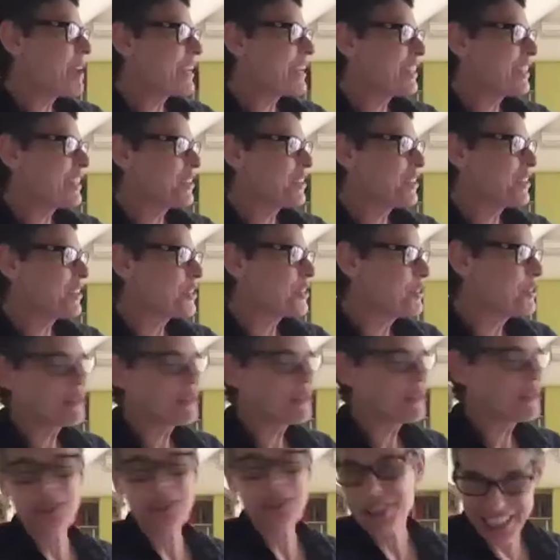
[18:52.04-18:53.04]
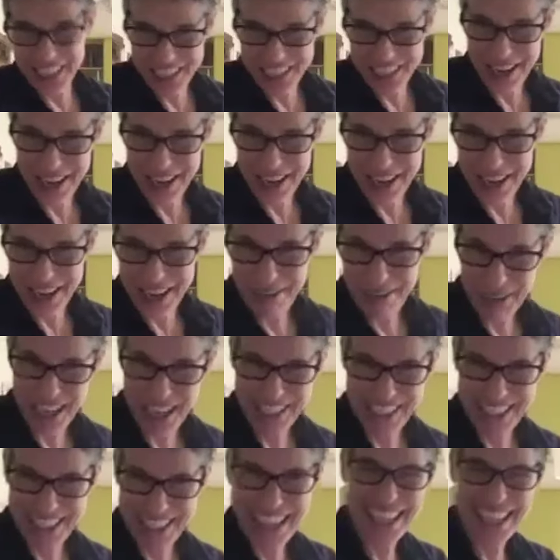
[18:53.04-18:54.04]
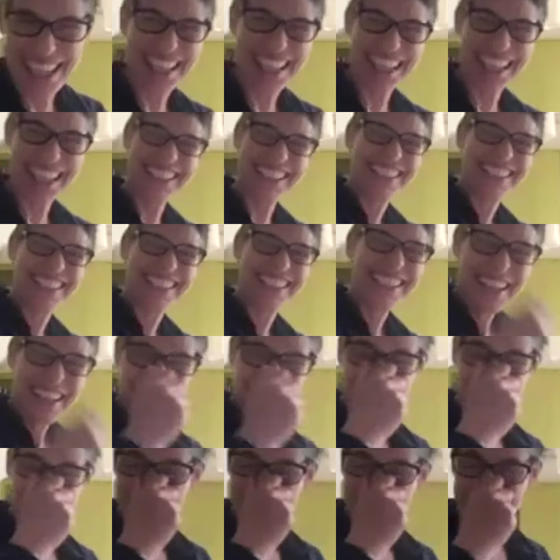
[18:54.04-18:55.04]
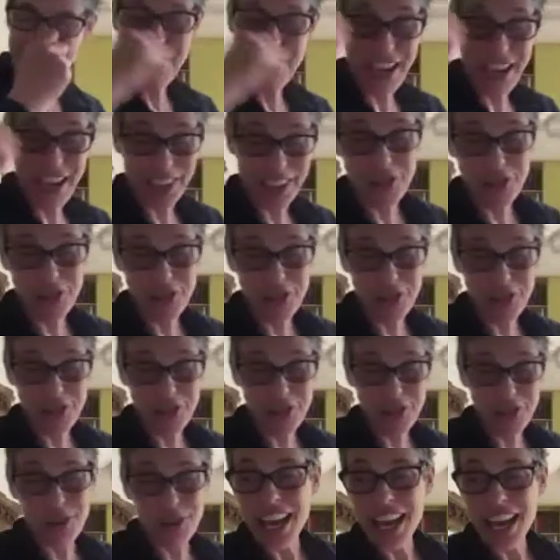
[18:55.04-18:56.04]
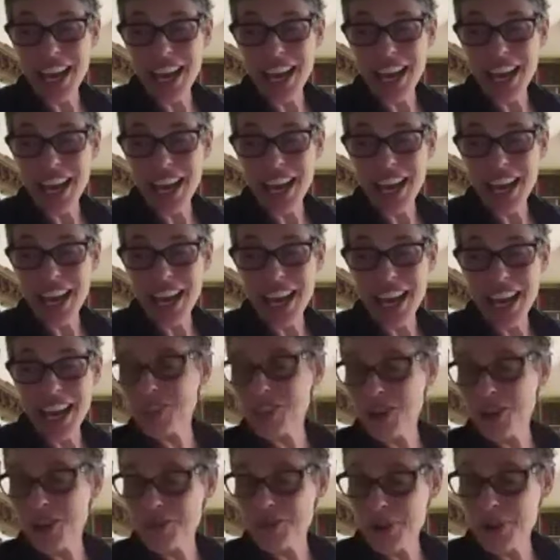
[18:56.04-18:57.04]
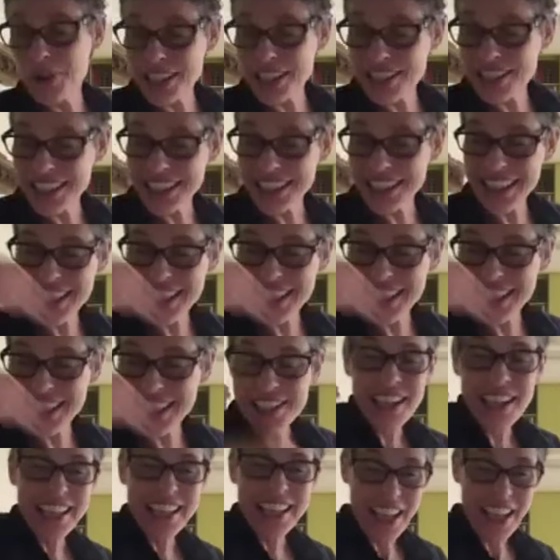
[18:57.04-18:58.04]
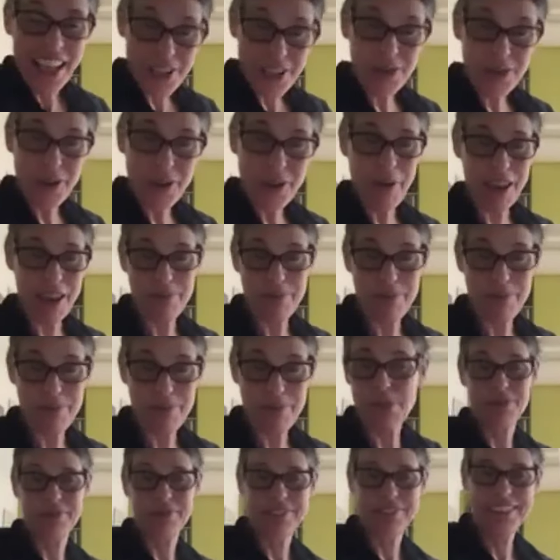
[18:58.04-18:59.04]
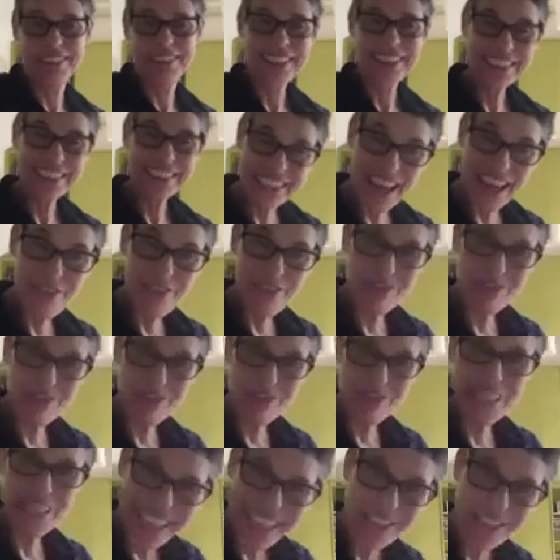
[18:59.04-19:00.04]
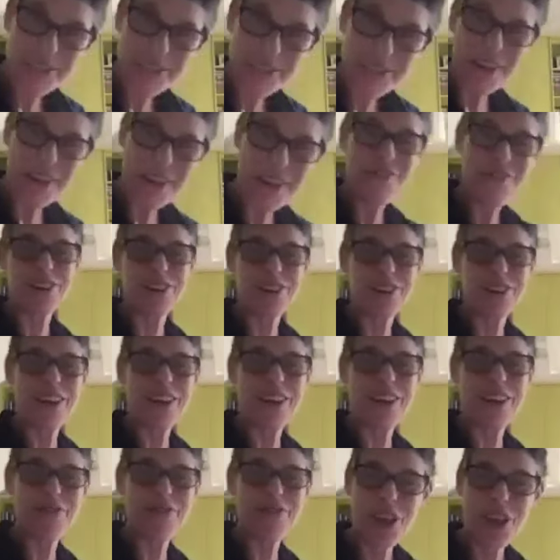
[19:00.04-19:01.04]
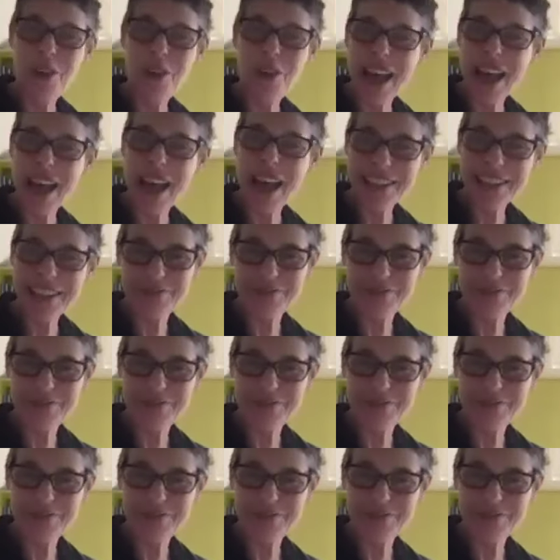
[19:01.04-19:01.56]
making those, and who's got cassette players? Anyway, look, who buys CDs? Country people, lovely country. If you go